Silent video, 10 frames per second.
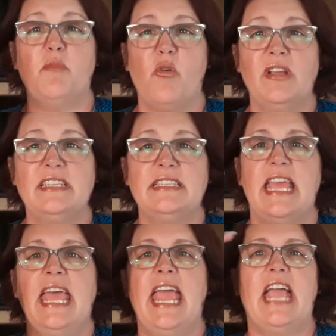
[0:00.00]
moist
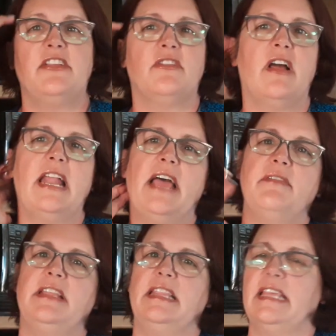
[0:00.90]
and you're not
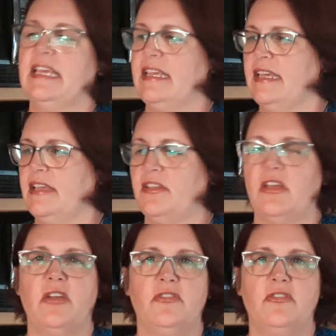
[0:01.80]
having the uh,